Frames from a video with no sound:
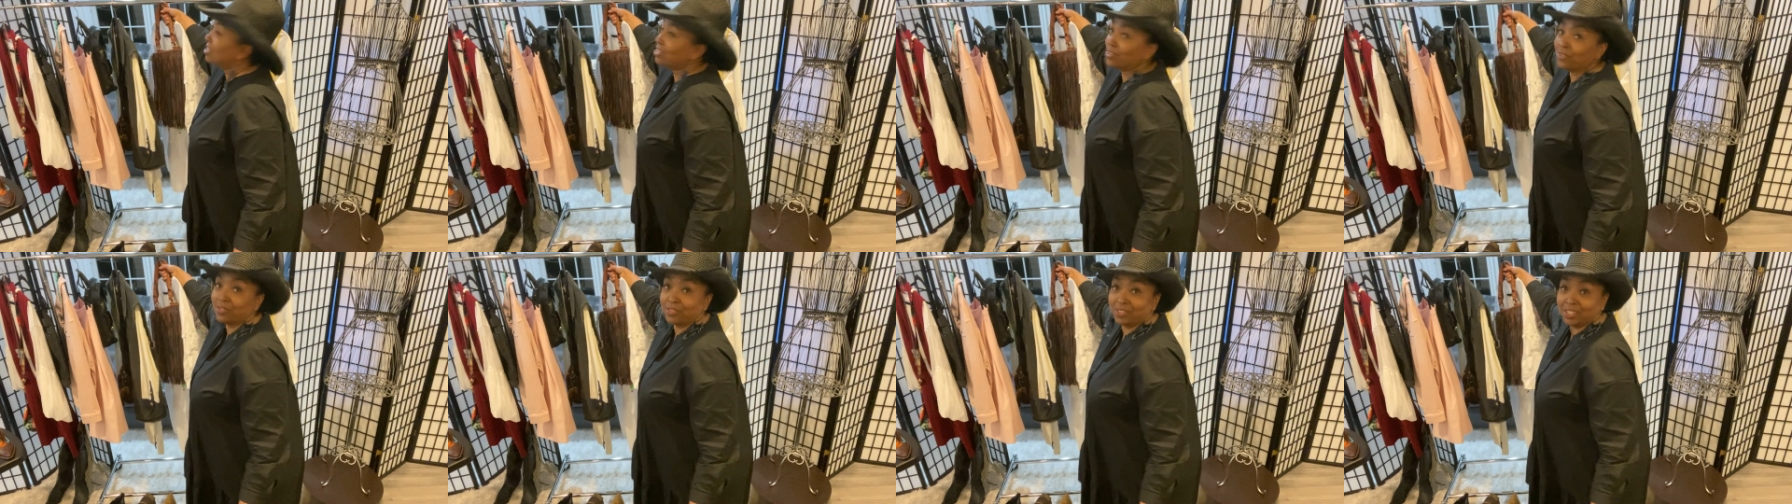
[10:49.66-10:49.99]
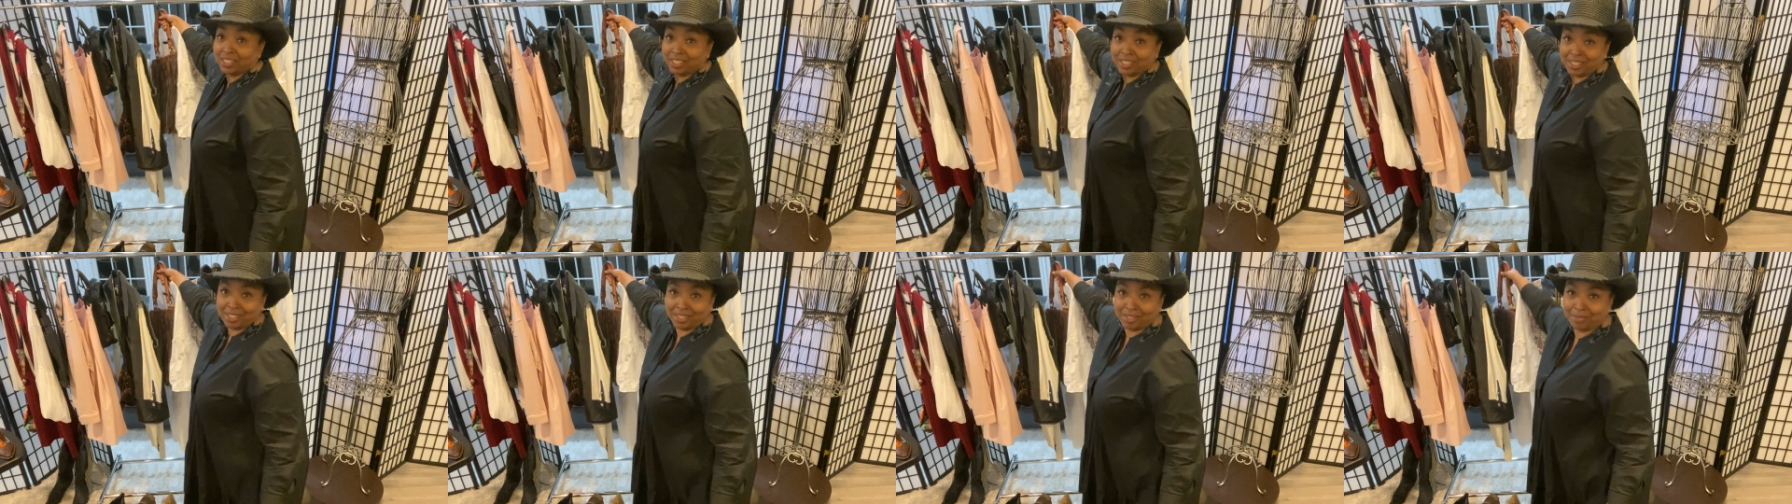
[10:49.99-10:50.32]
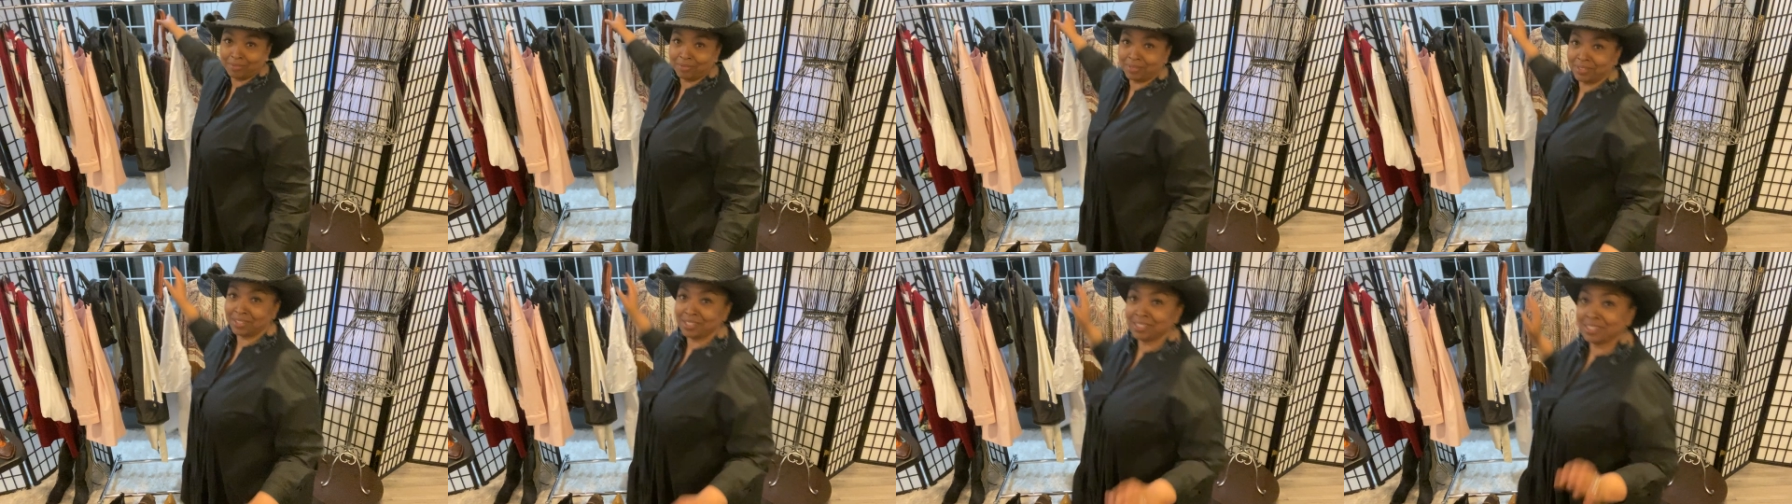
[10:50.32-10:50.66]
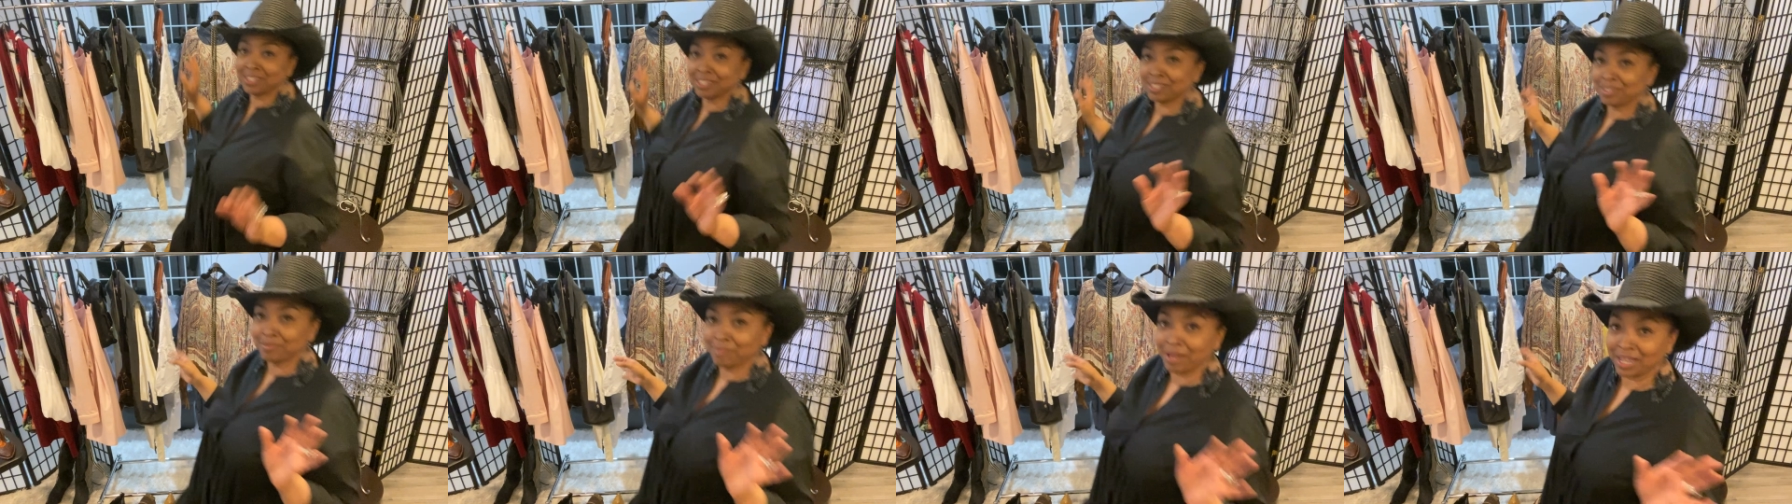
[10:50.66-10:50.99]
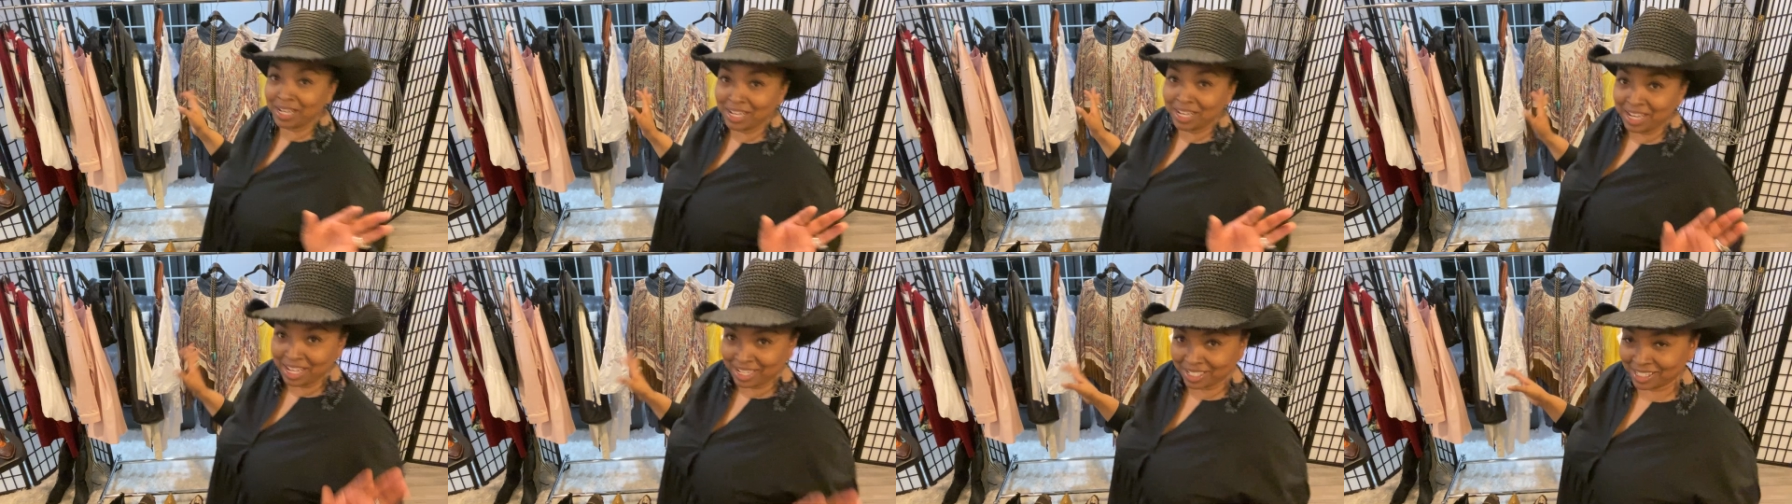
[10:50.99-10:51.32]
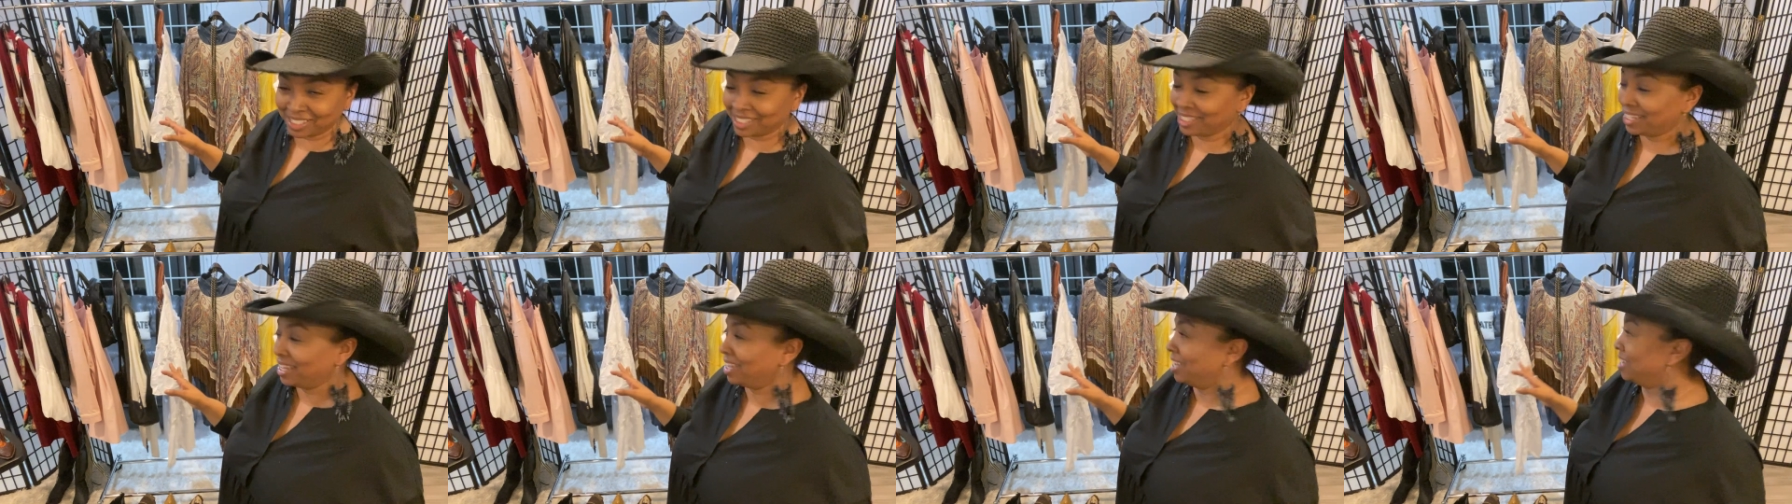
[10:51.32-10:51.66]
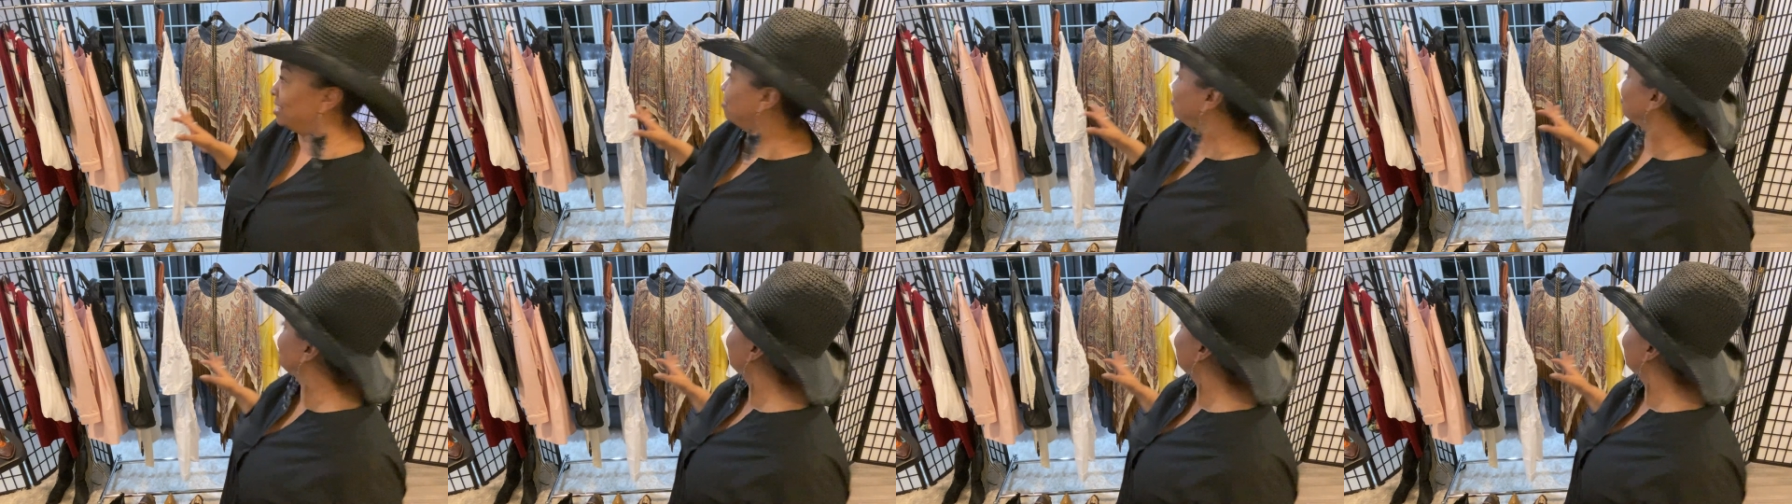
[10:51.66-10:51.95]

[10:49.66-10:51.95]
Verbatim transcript: So this is, this is my next thing.